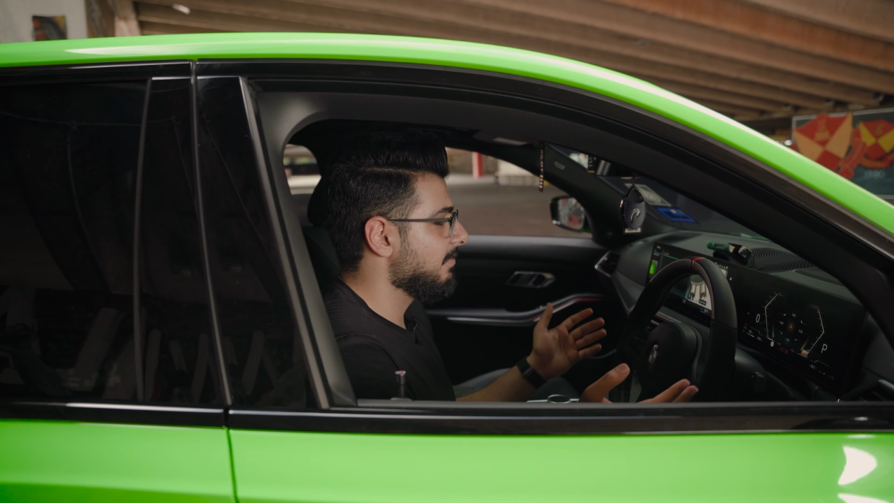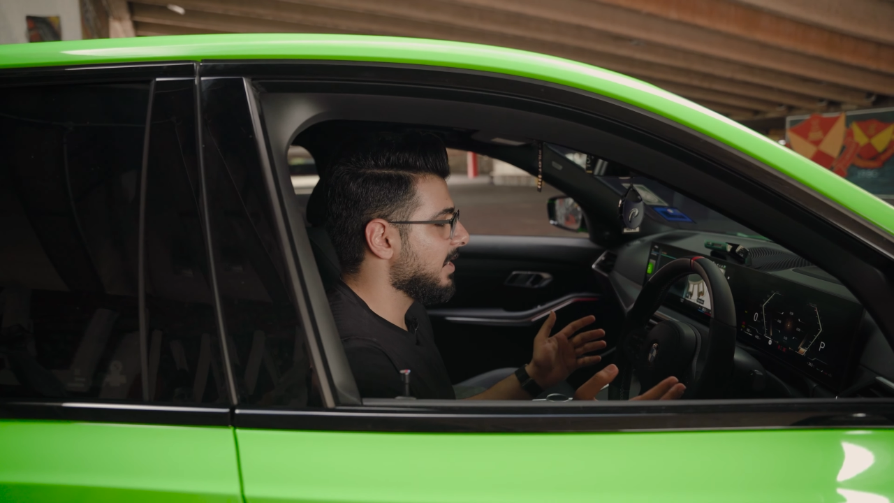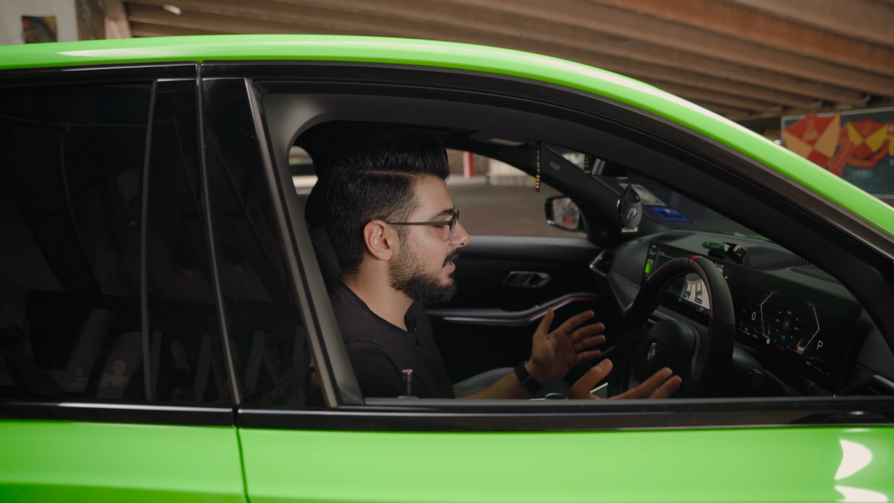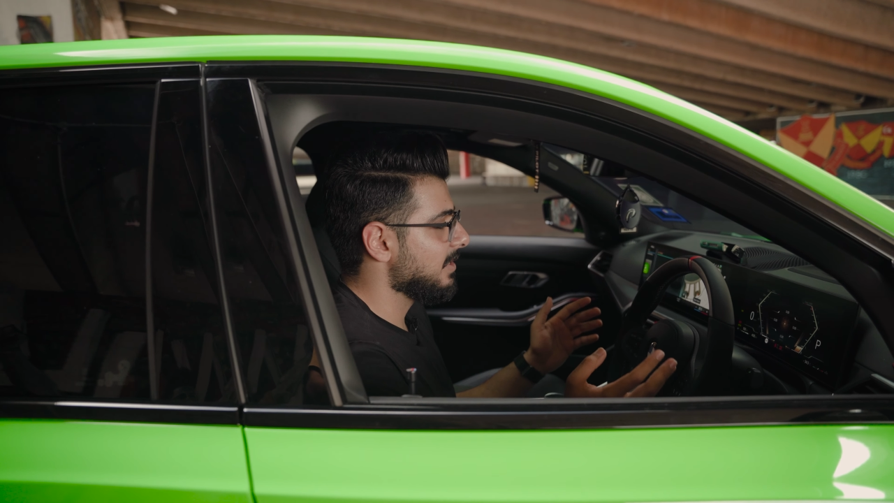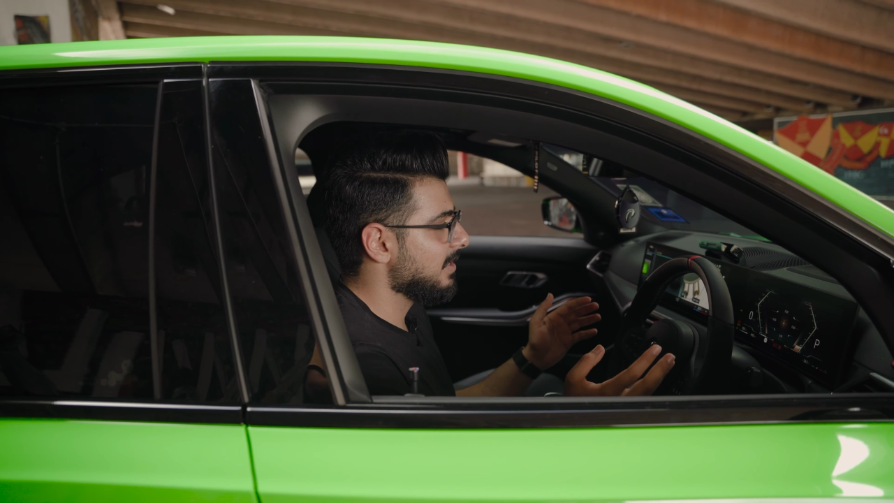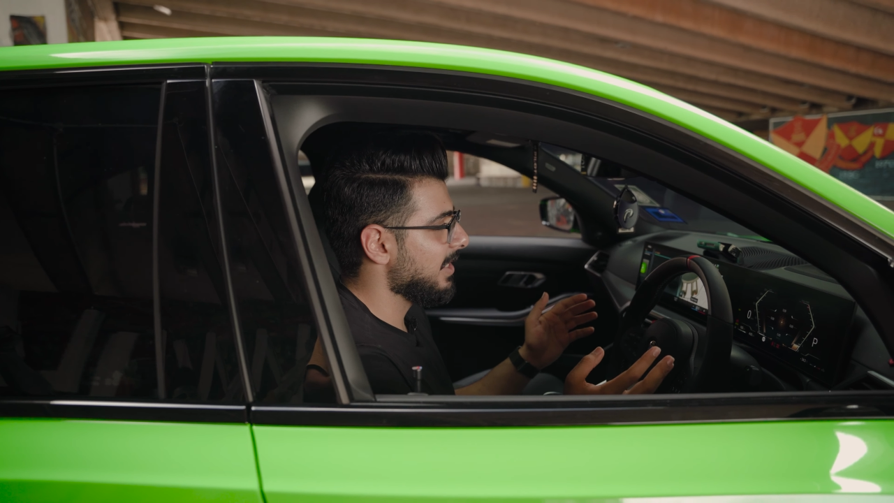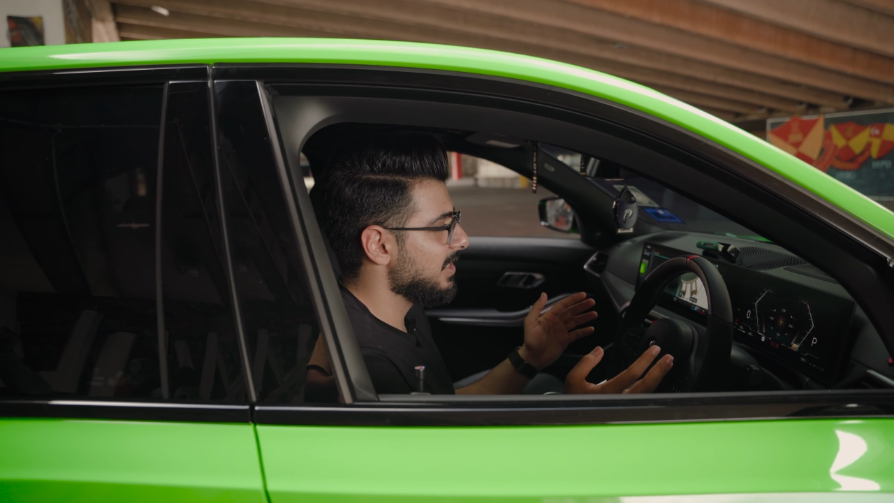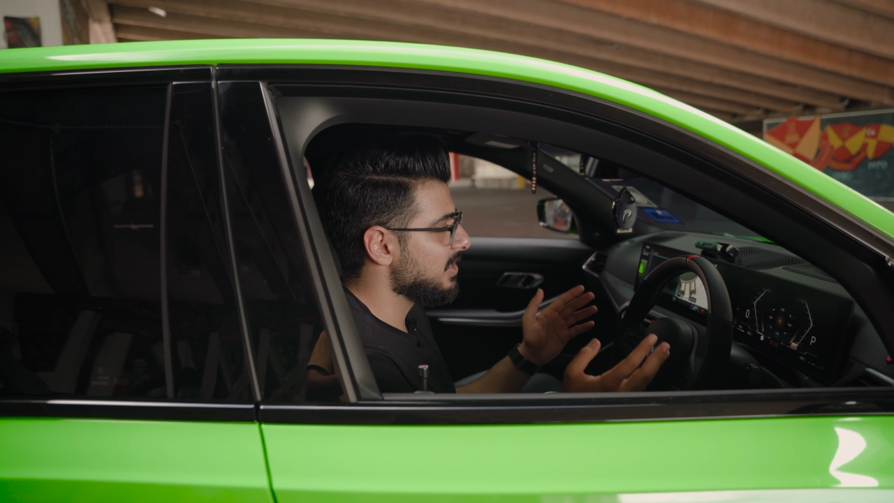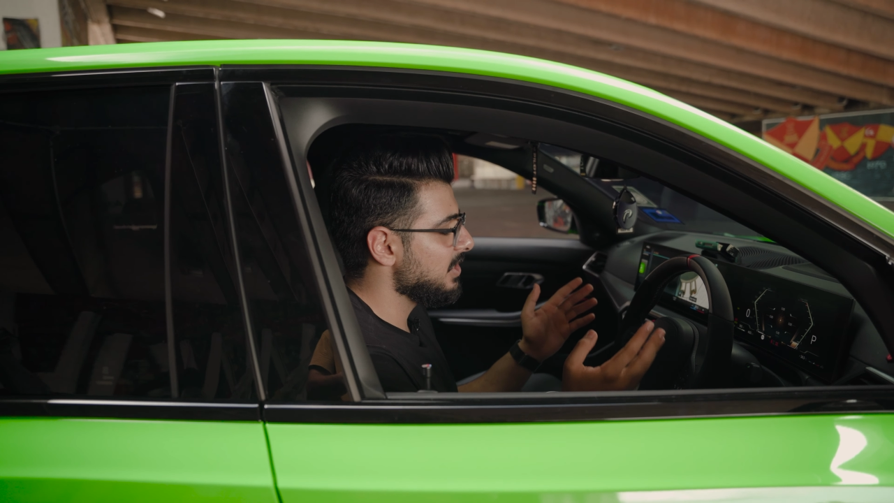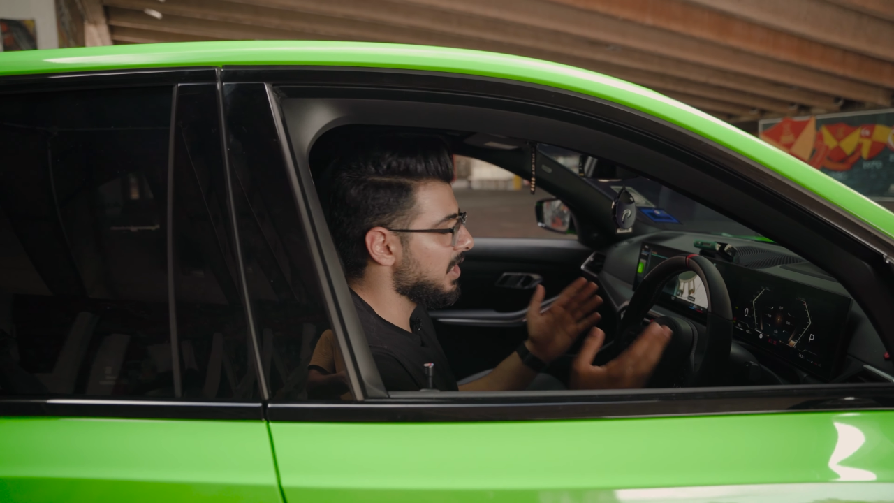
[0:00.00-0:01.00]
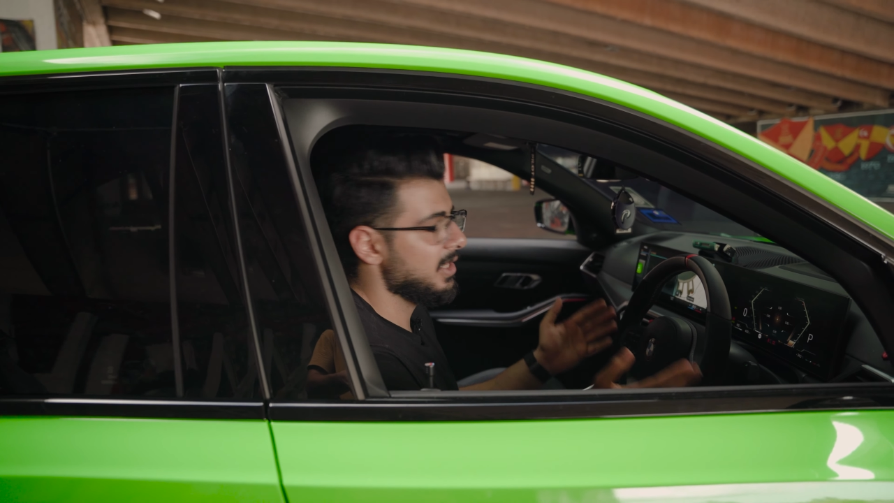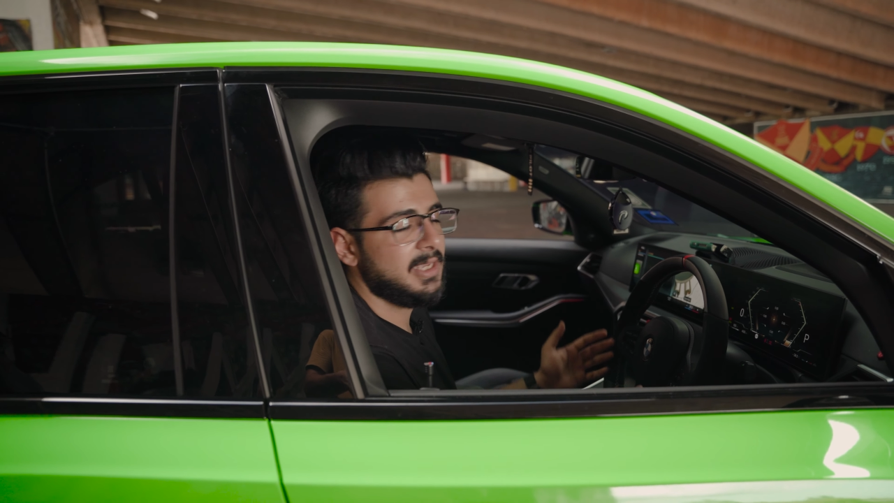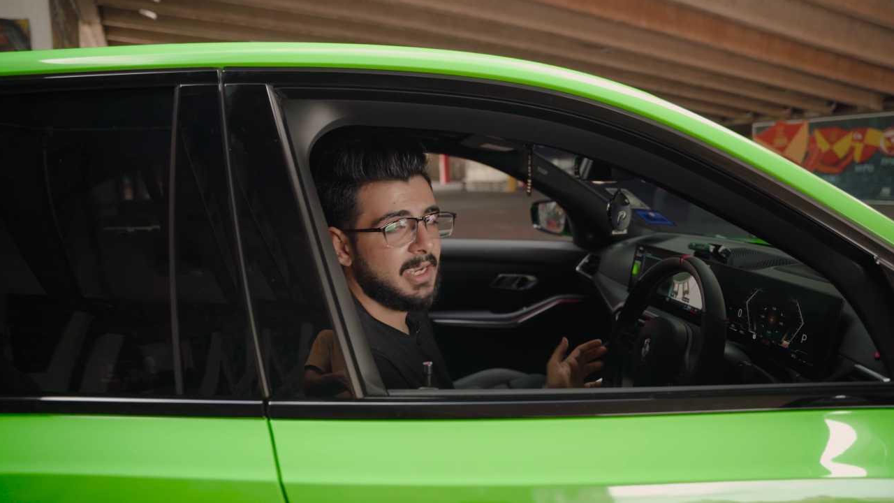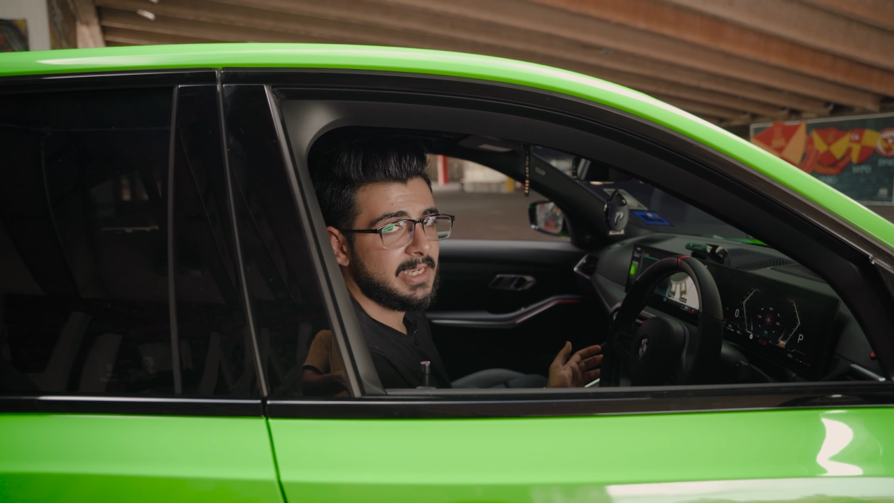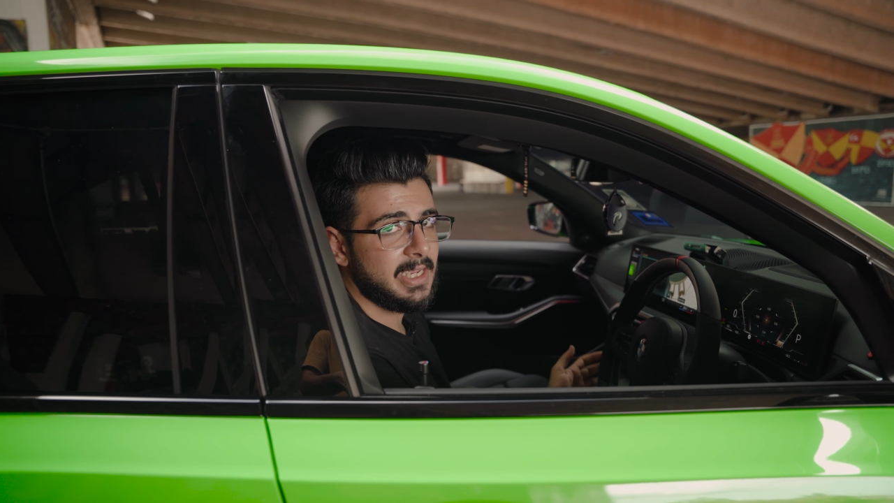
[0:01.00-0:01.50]
but there's
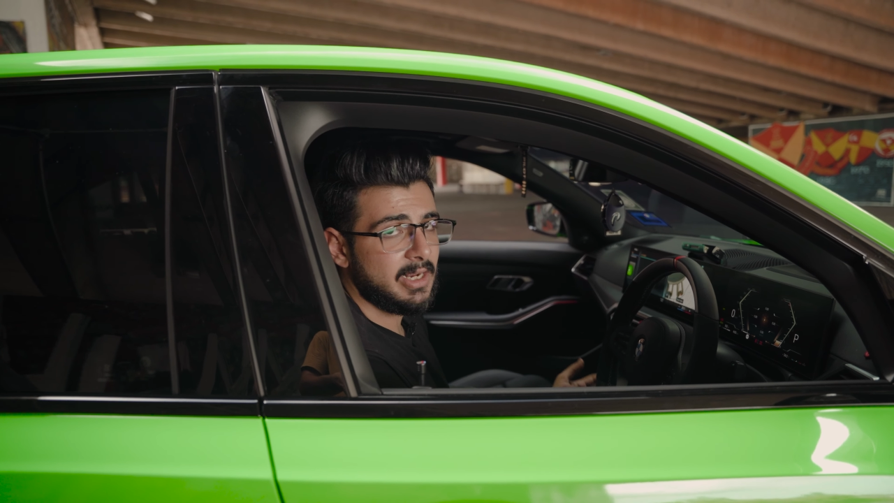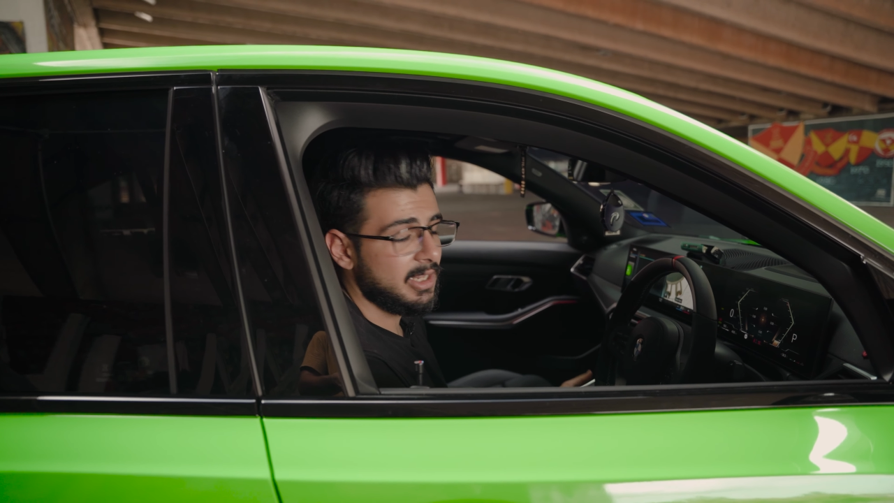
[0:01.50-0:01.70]
nothing I can